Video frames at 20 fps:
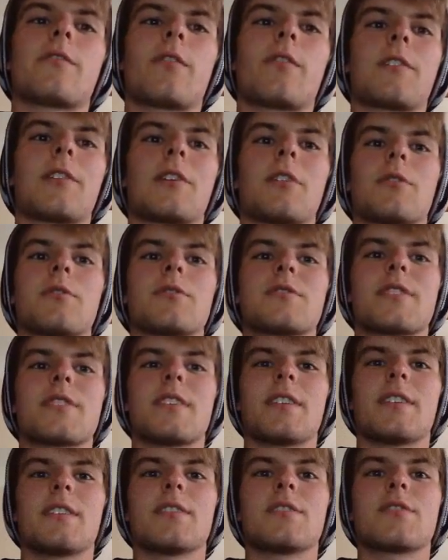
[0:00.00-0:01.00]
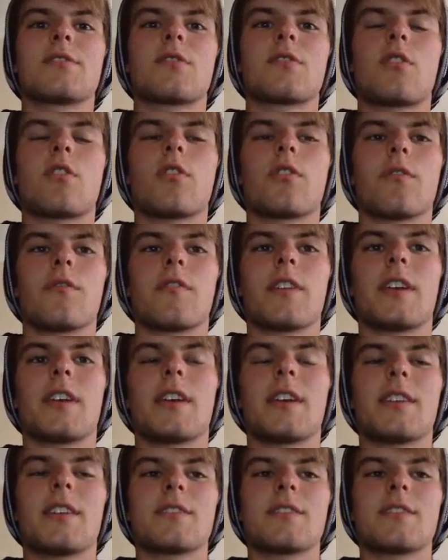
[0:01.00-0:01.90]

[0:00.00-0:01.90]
follows is on the